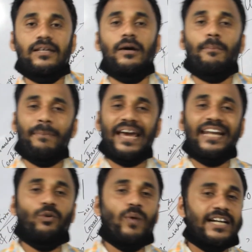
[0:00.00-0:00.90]

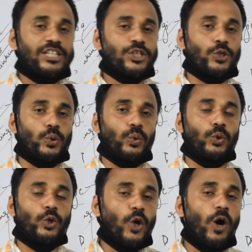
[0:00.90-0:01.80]
man wants to
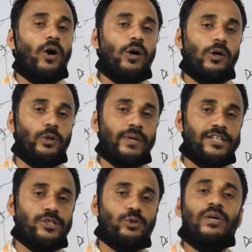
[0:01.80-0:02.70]
know
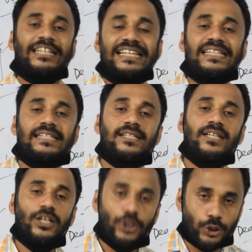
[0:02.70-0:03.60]
always what is
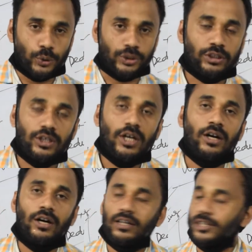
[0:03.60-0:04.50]
truth.